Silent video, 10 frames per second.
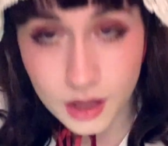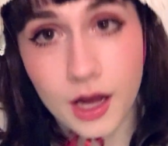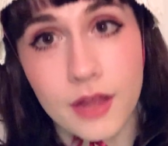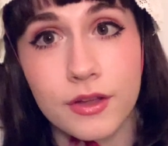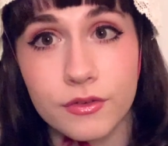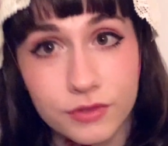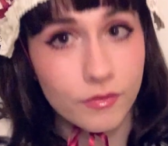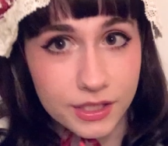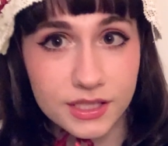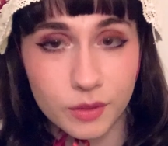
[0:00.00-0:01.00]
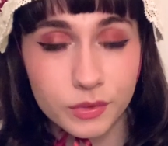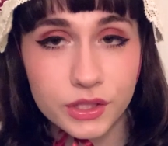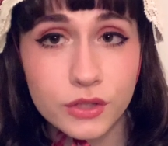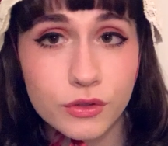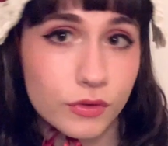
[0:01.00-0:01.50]
And then
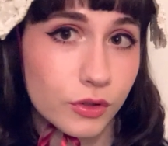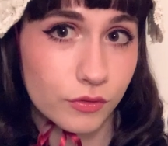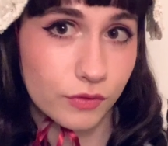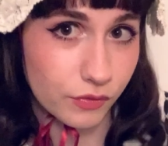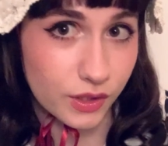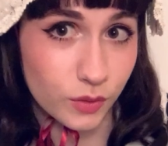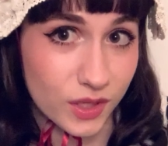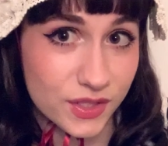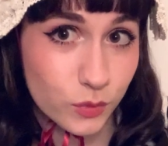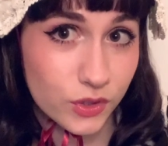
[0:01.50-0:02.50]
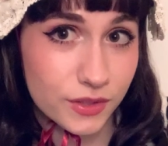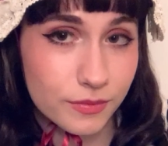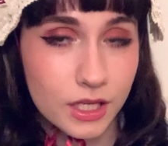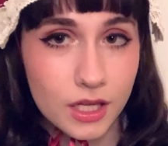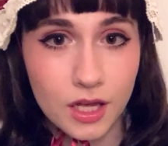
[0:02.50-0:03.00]
VW for Vivienne Westwood.
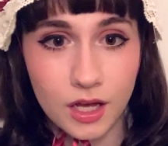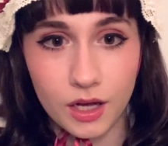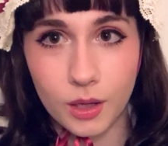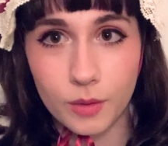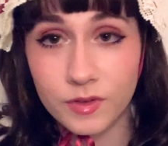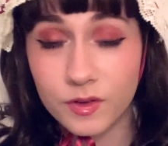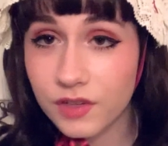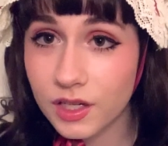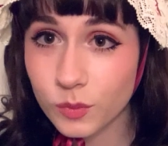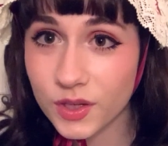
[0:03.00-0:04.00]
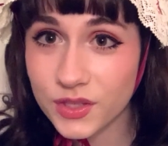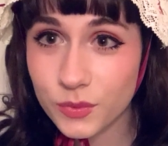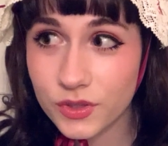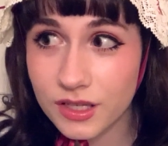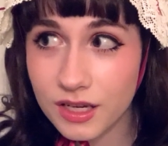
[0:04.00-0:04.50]
Vivienne
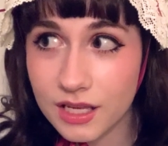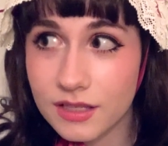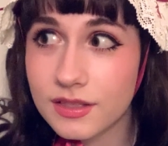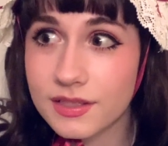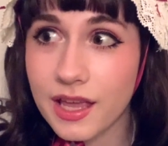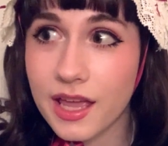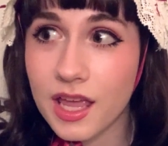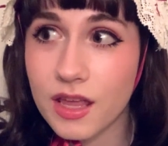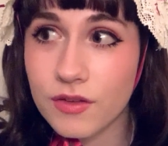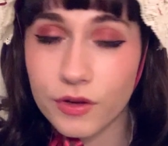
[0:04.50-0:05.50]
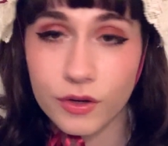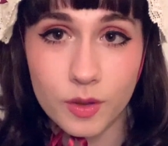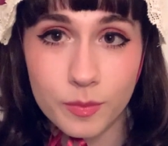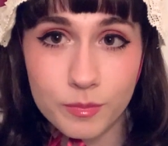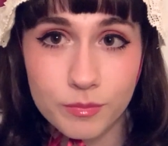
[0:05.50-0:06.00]
Westwood is a very
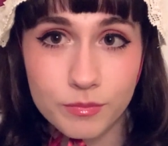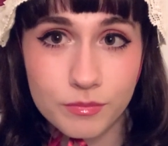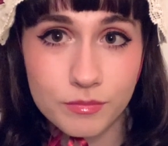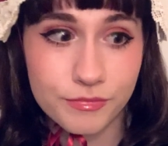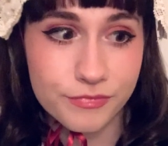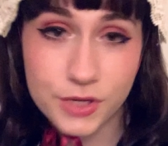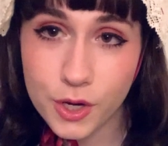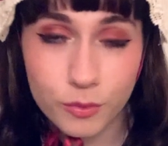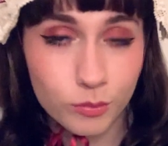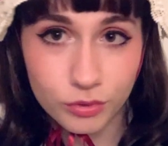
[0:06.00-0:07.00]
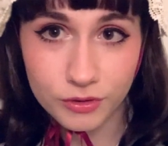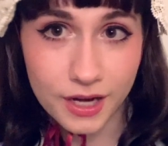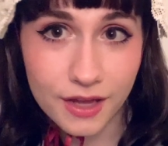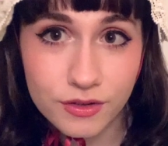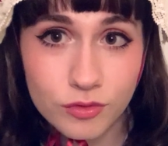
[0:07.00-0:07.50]
known
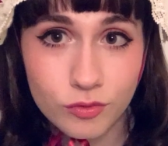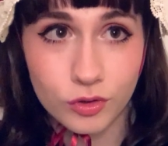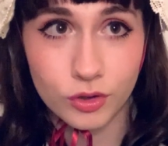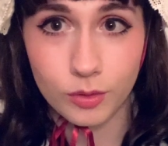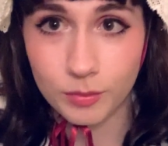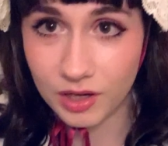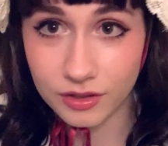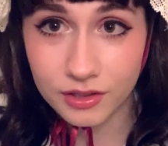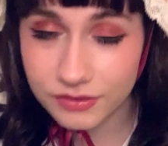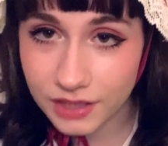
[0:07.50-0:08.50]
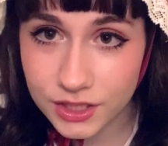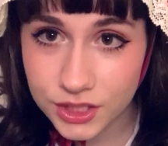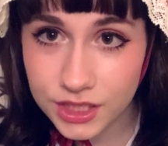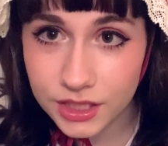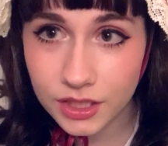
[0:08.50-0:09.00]
brand for punk
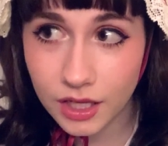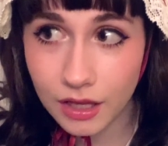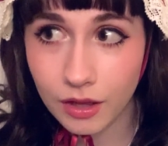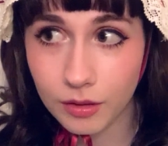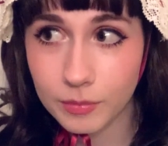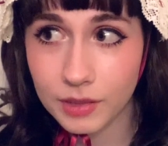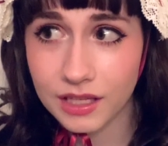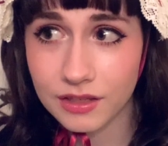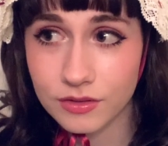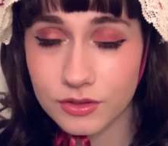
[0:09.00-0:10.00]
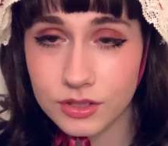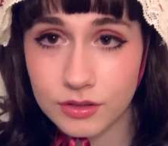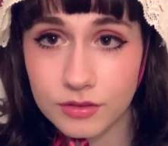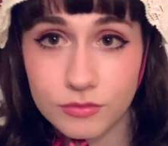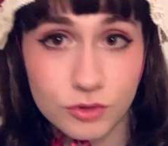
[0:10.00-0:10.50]
fashion and
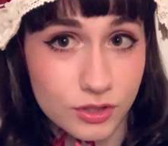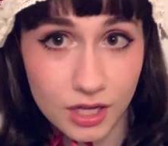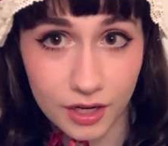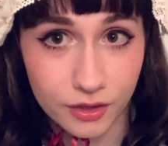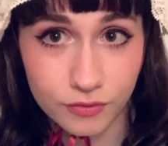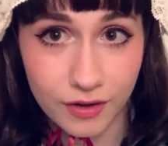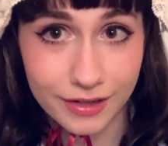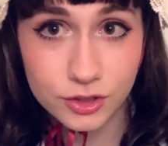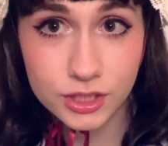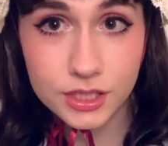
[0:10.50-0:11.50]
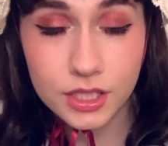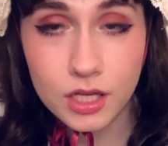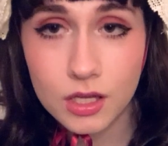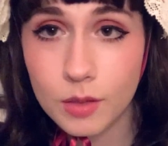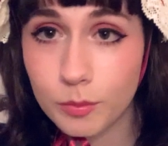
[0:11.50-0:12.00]
just higher fashion,
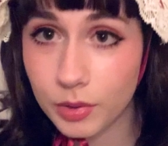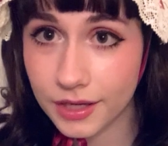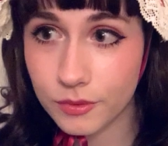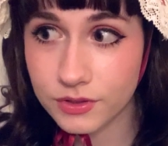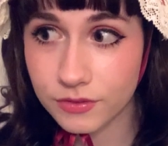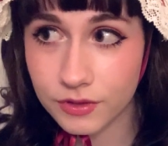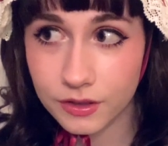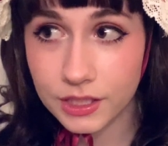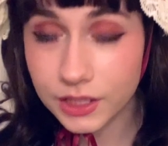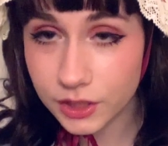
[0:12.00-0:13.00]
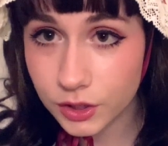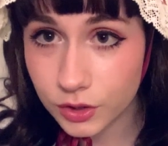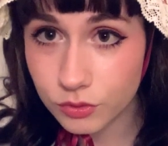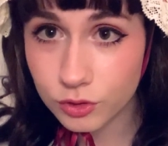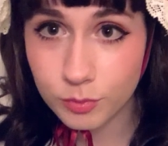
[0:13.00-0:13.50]
but it was a very
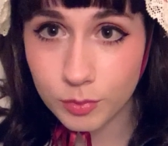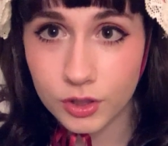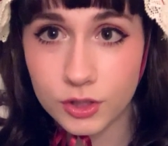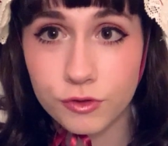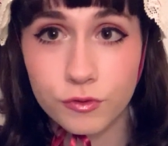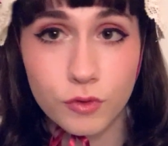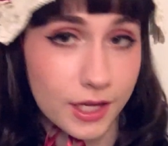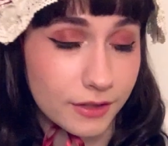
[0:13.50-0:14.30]
huge push in